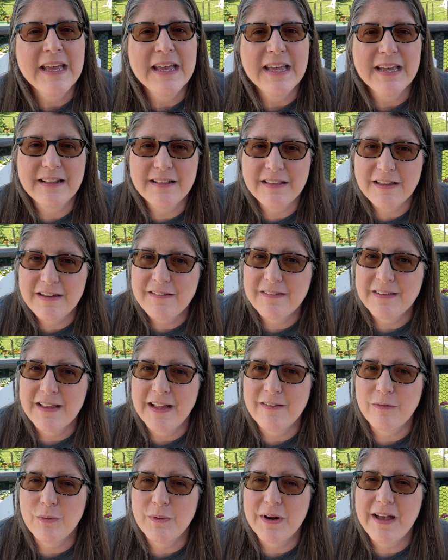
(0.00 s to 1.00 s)
At least
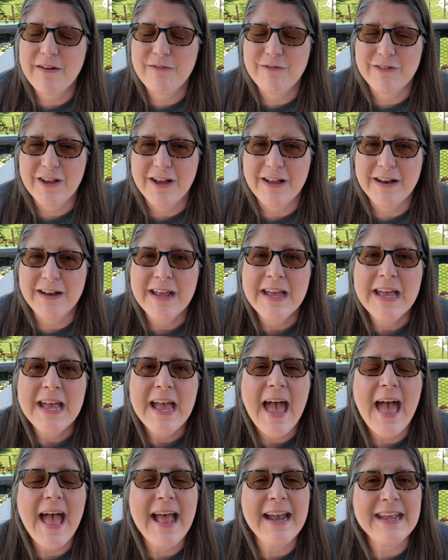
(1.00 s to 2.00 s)
that's what I've done.
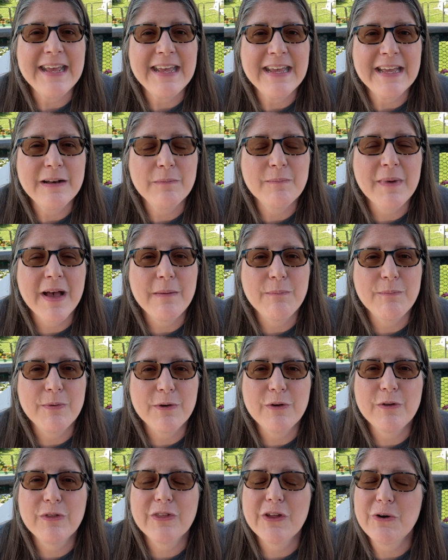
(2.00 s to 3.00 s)
And in my
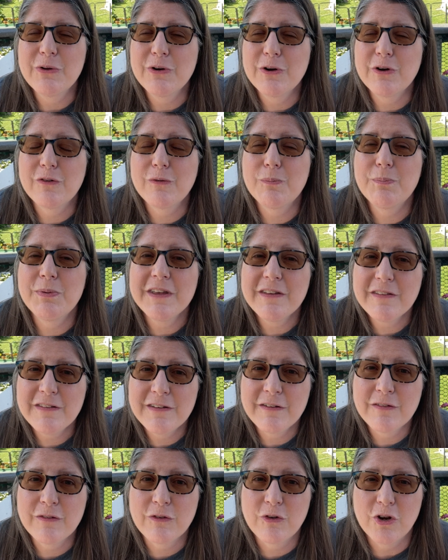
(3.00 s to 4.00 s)
booth owners
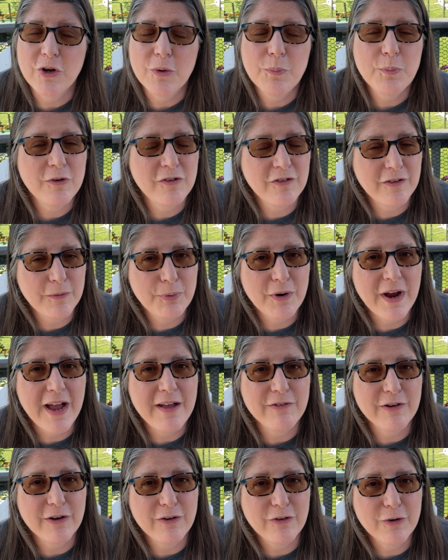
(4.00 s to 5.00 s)
business group, which is a
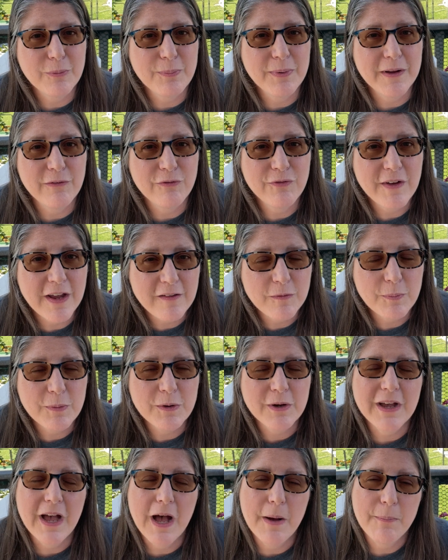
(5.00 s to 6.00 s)
private group on
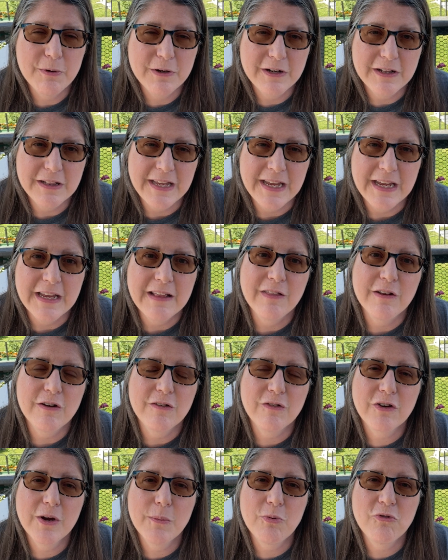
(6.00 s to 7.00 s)
Facebook, I'll put a link in the
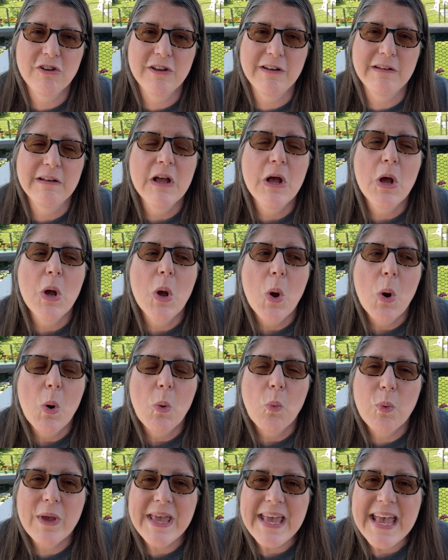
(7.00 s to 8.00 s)
description,
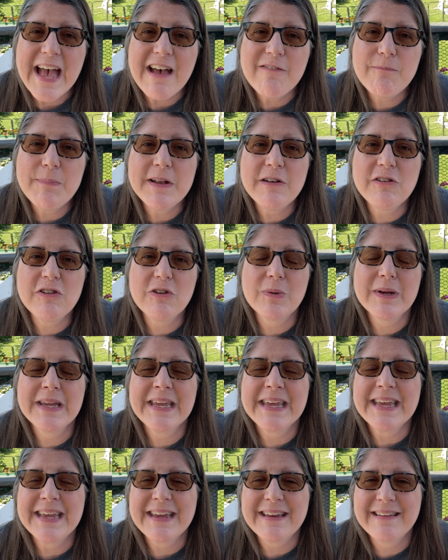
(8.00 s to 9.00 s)
we have been
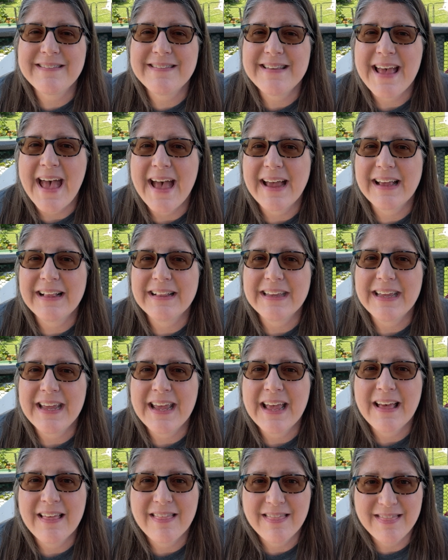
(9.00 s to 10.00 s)
doing exactly
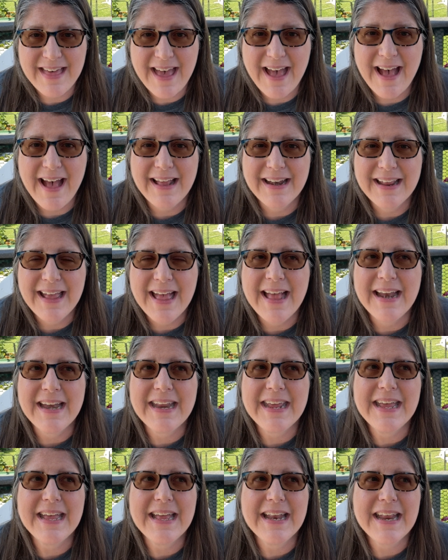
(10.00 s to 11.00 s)
that. And
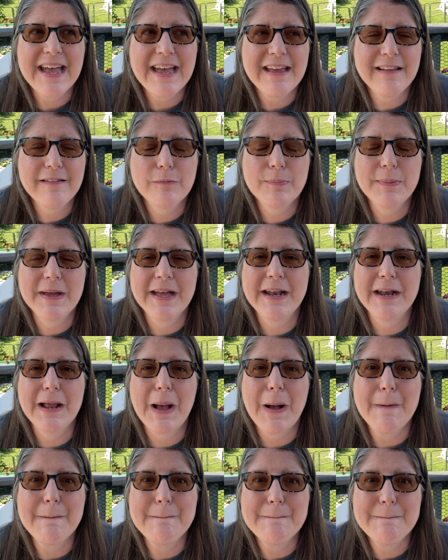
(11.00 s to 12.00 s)
it has been
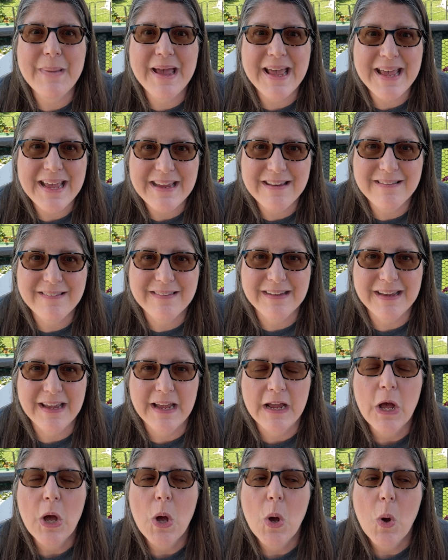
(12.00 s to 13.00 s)

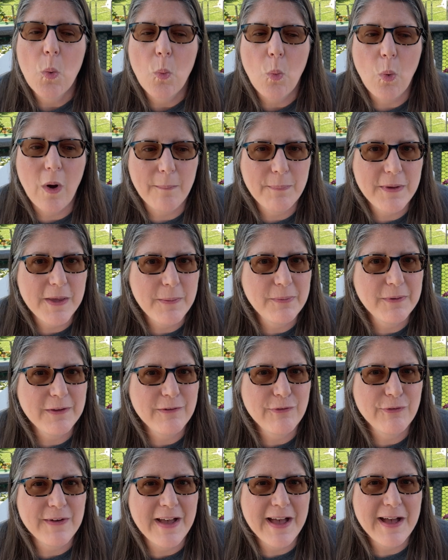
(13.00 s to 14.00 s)
amazing what people have
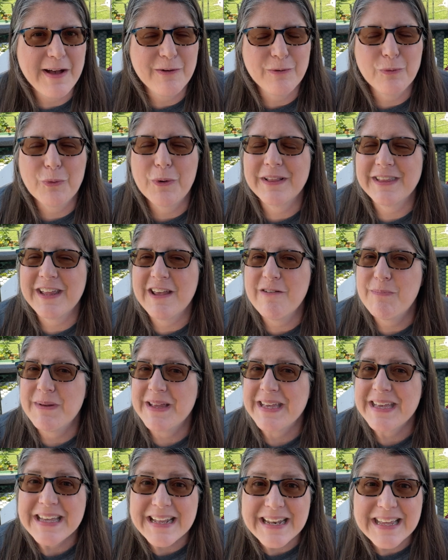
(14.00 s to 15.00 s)
found, what they've
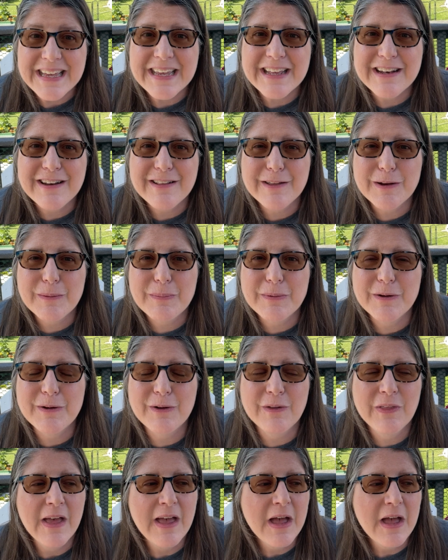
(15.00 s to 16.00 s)
been getting into their
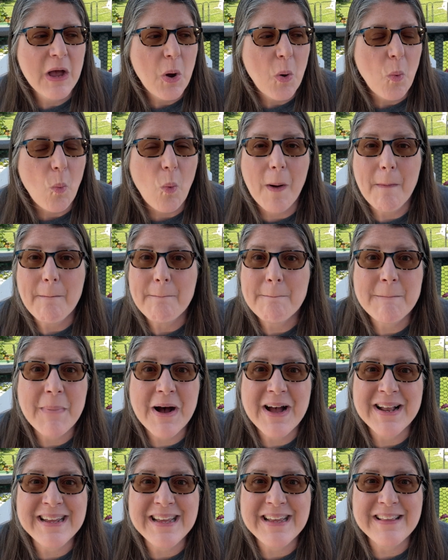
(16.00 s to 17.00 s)
booth, what
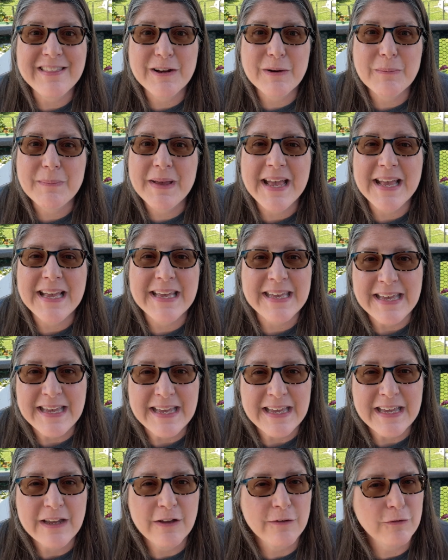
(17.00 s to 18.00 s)
money they're
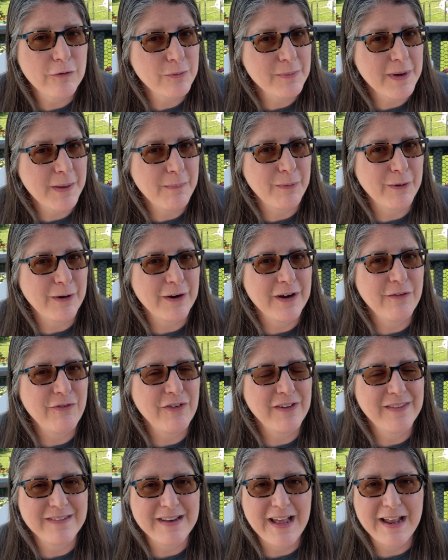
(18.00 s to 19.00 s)
making, because remember, if
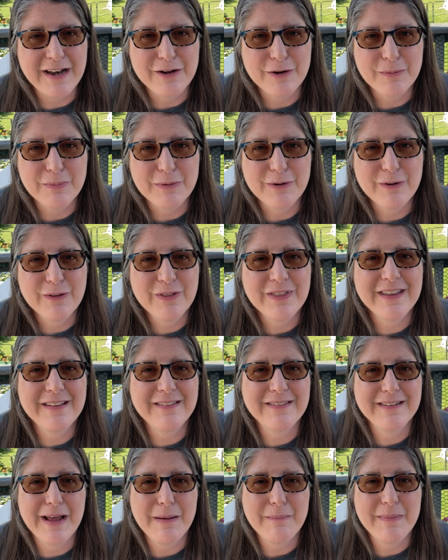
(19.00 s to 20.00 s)
it's not in your booth,
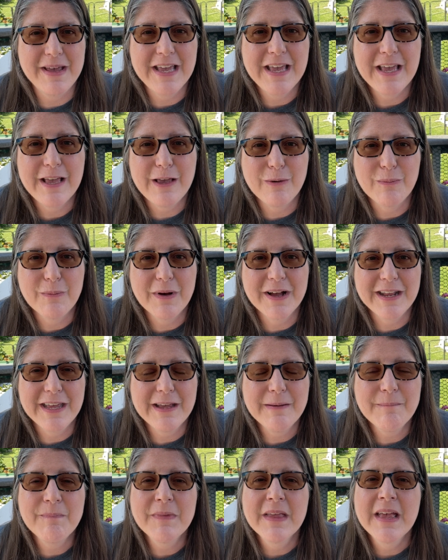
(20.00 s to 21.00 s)
it's not making you
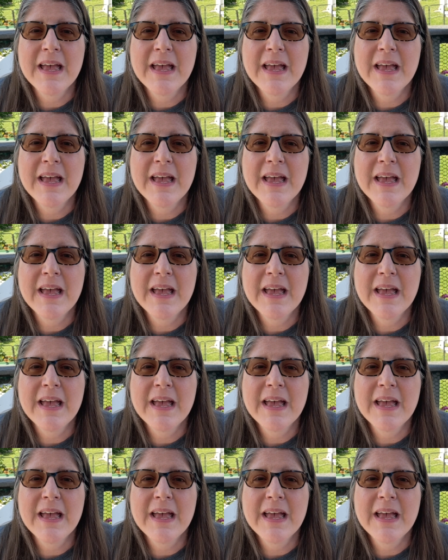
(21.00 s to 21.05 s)
money.